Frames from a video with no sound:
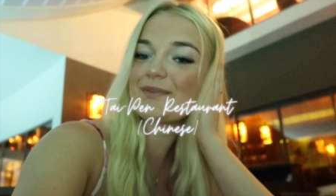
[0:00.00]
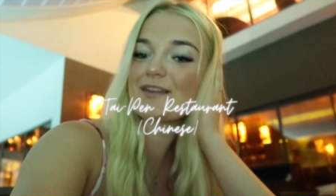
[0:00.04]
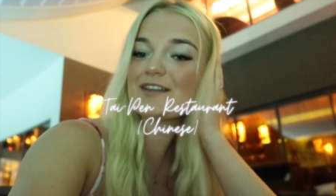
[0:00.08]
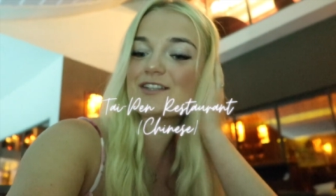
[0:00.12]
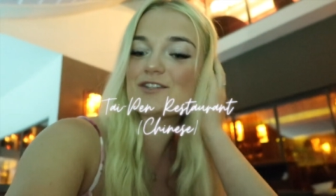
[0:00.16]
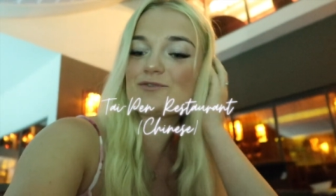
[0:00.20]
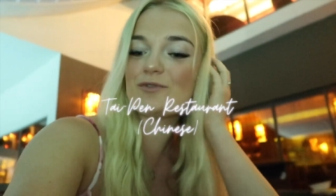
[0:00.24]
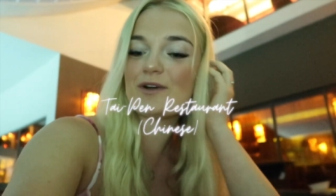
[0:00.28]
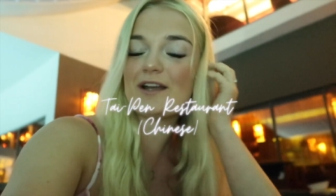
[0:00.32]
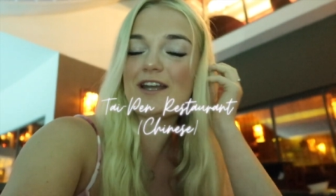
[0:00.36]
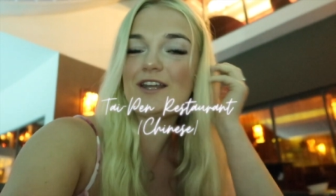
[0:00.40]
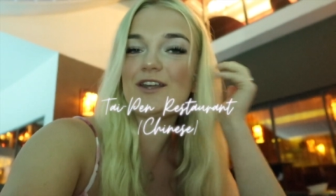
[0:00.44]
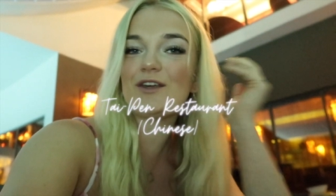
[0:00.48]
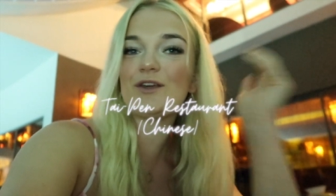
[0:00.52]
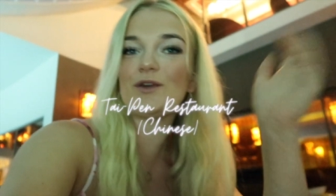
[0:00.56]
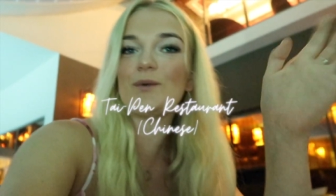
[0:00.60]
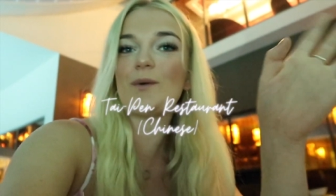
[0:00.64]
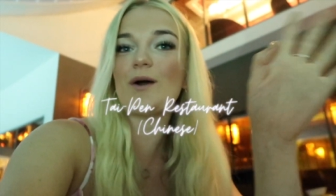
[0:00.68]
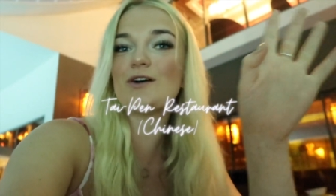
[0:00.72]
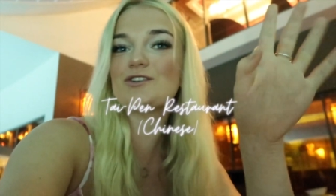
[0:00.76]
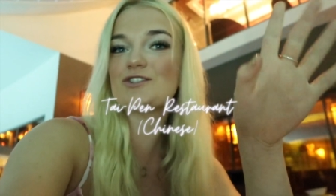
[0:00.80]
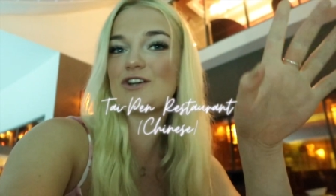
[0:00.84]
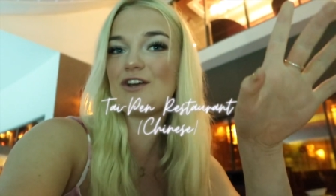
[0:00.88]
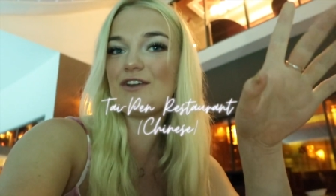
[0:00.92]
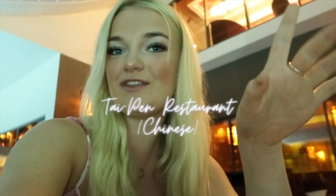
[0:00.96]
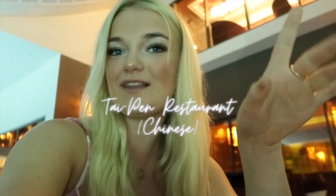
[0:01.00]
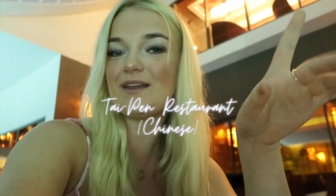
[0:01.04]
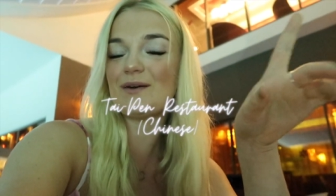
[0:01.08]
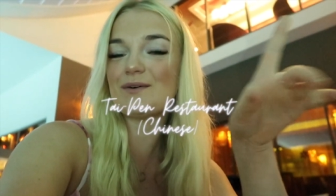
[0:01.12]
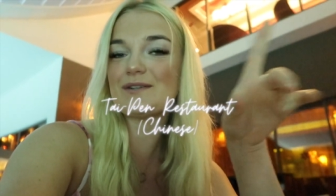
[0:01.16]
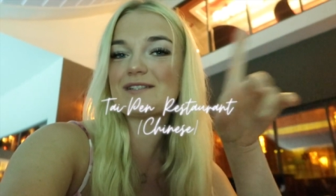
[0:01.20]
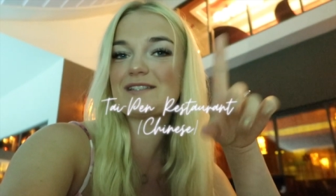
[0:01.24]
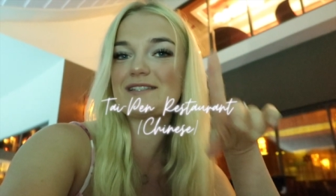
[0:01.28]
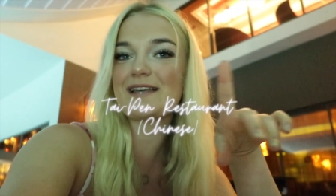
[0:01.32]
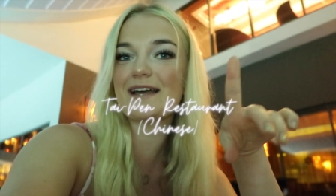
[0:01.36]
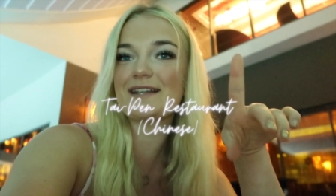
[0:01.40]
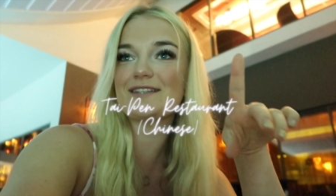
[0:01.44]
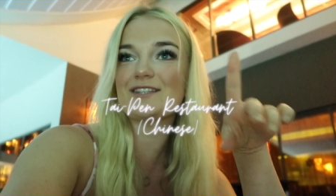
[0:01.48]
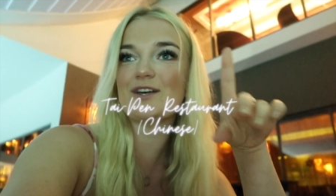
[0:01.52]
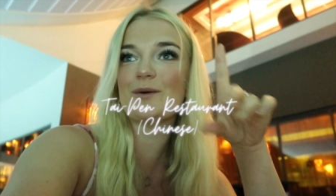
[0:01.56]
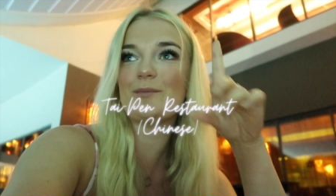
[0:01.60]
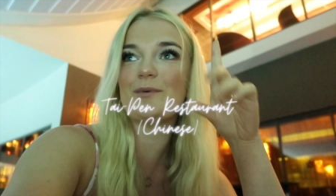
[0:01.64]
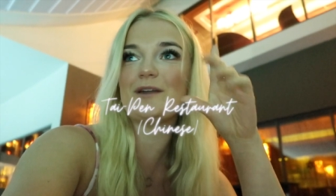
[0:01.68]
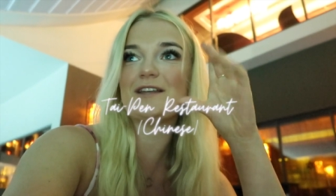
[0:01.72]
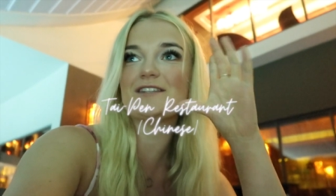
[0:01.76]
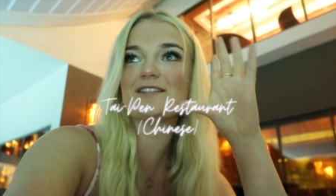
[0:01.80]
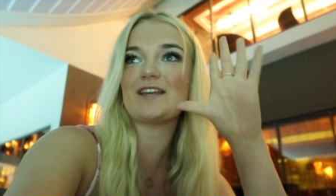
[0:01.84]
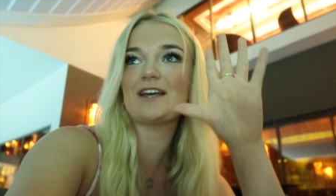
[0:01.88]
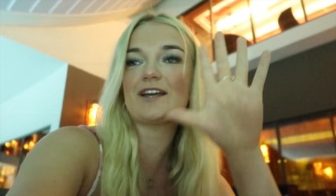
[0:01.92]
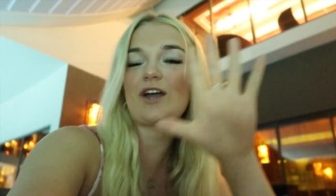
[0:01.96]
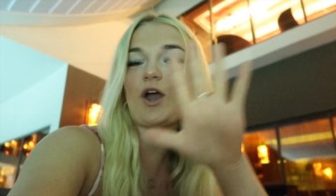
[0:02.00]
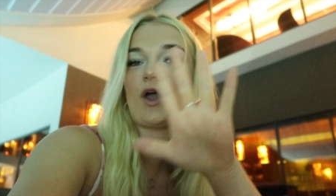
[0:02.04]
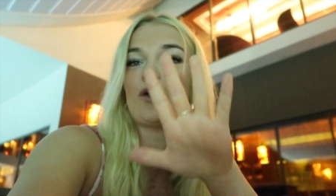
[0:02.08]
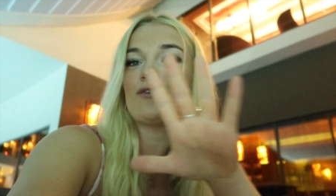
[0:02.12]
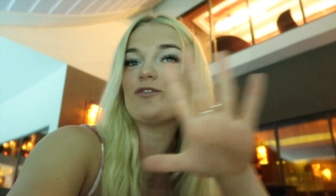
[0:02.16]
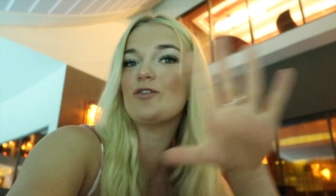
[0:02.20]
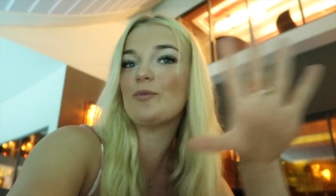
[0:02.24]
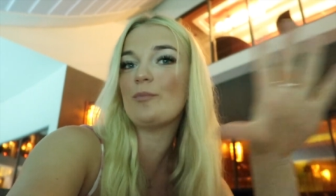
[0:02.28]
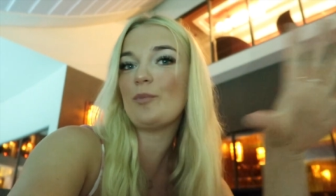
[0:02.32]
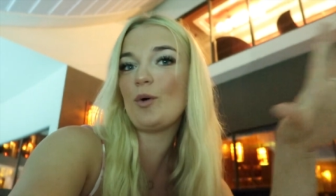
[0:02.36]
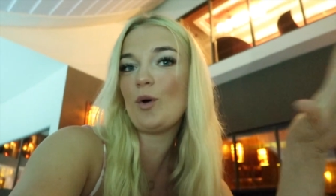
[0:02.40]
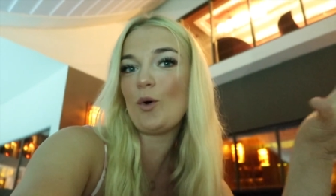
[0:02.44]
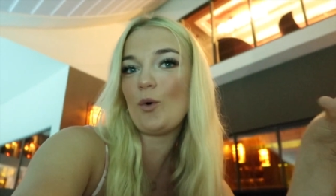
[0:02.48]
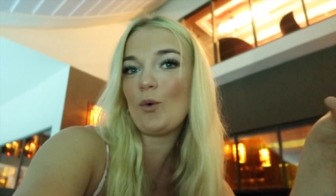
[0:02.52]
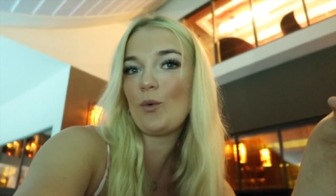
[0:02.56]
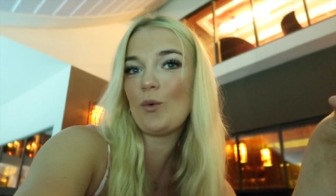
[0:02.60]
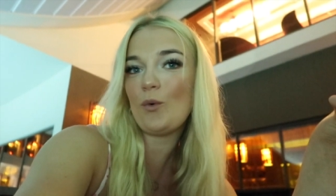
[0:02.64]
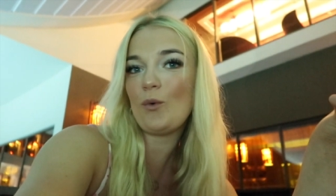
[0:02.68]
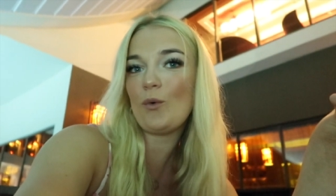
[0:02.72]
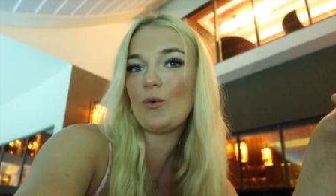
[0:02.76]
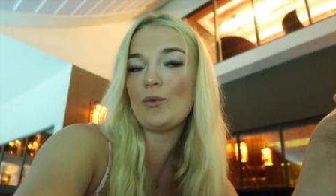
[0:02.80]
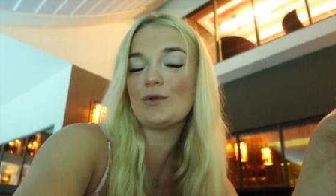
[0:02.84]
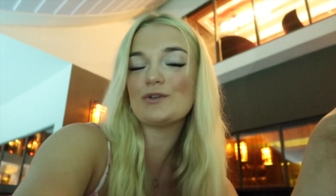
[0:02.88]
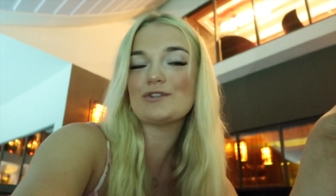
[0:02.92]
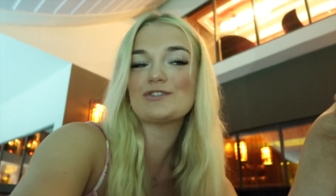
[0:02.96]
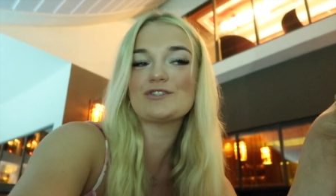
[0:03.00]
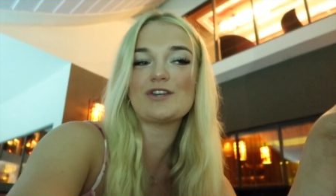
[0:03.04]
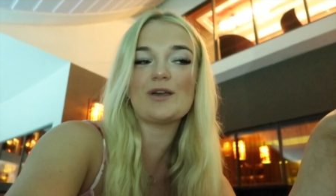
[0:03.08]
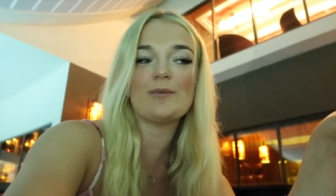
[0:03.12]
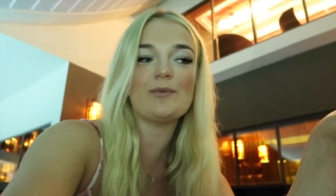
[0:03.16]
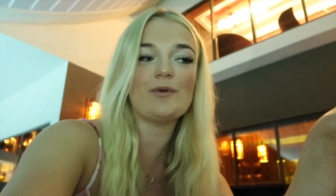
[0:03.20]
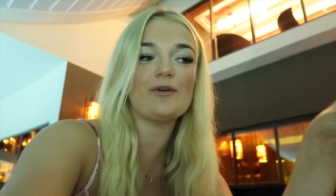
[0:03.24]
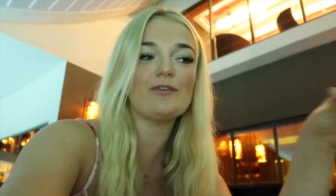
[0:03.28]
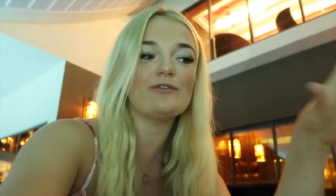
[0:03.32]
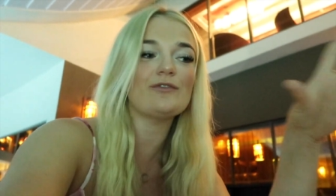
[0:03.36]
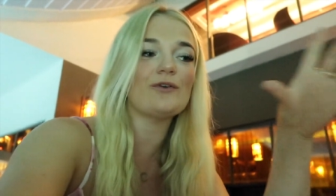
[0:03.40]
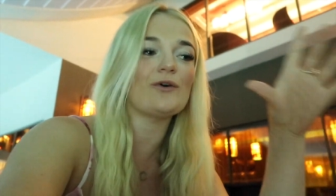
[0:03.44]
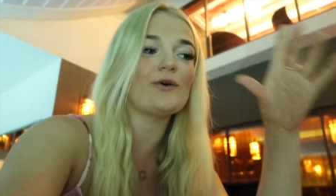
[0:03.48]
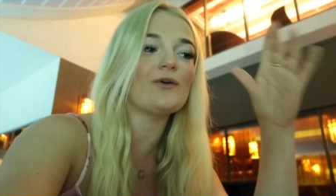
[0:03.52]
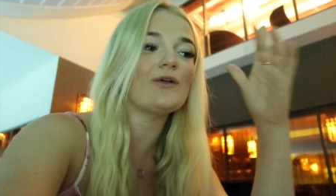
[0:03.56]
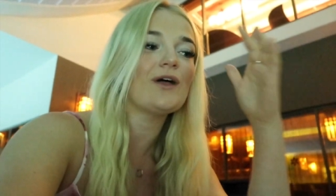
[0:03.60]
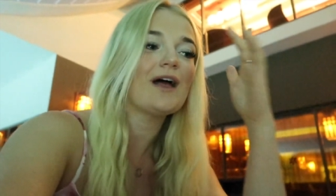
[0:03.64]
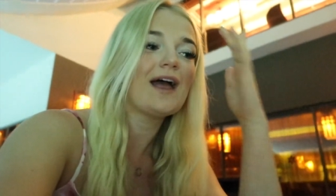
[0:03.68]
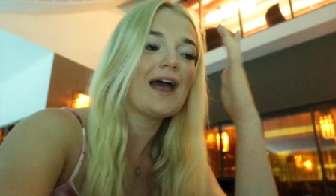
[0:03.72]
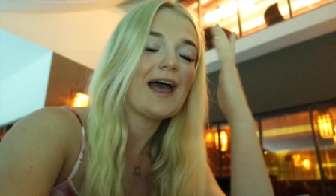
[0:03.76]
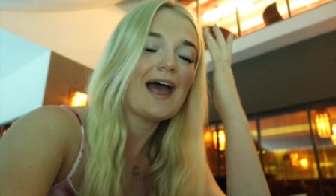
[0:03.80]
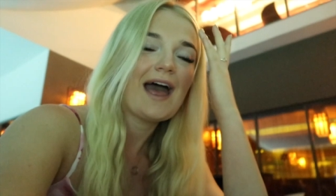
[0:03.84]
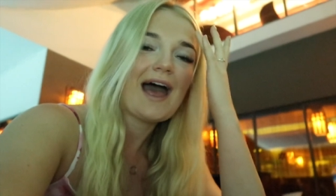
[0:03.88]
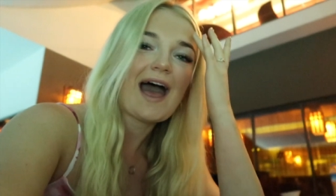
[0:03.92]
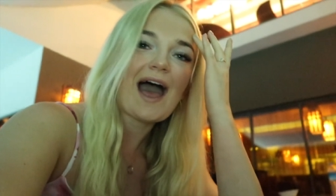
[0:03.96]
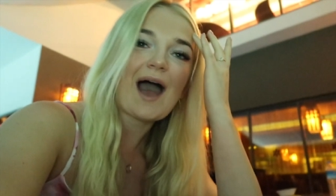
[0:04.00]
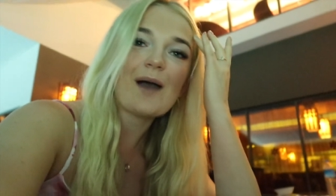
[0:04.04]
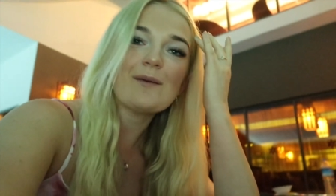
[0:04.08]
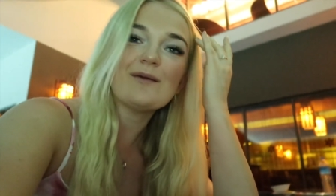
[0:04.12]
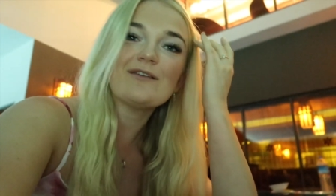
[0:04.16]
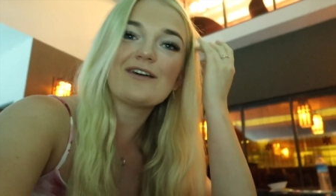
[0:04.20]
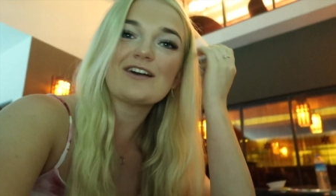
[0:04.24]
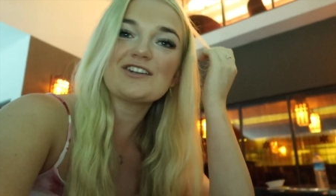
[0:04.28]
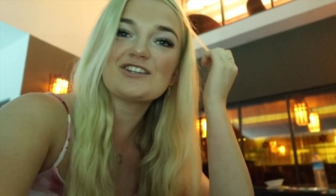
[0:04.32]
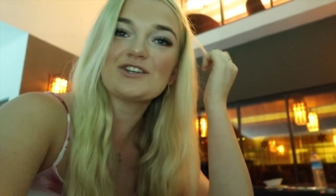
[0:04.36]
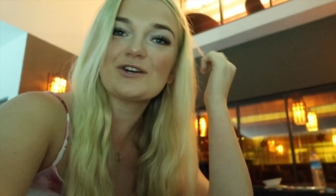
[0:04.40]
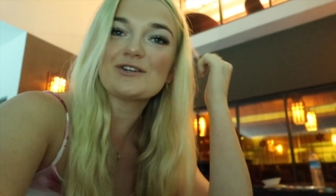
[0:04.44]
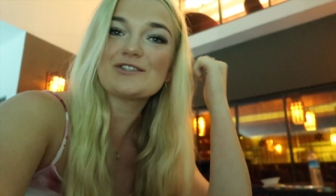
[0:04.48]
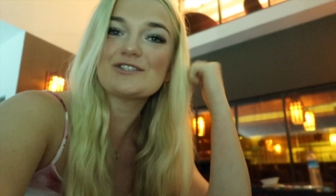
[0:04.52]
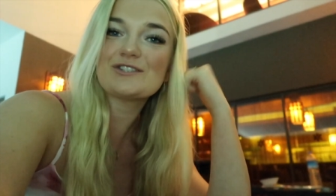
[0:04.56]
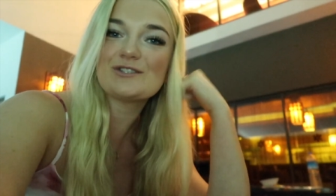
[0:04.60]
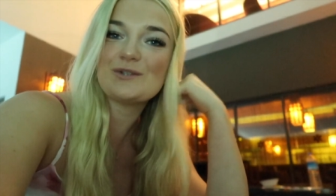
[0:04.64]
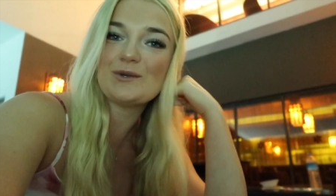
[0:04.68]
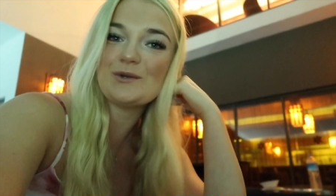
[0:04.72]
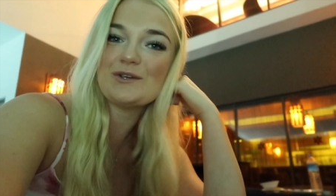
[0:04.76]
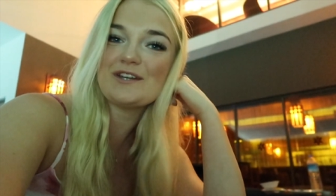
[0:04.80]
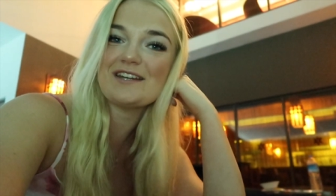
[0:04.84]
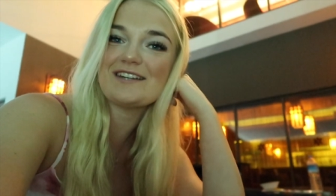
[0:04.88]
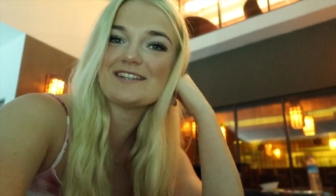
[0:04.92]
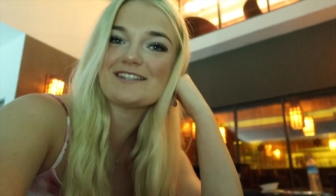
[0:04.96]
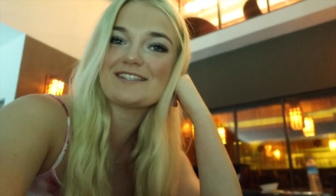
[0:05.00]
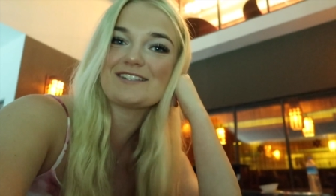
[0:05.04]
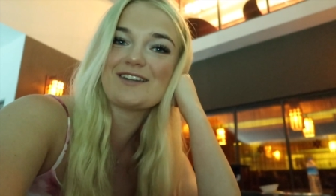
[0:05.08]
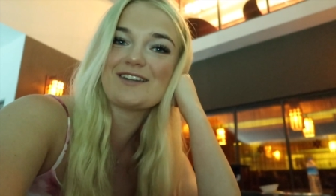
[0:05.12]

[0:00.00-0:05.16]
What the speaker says: It's really cute. I'll show you the little setup, but it's like over the pool, it's so beautiful. And we've actually got sushi to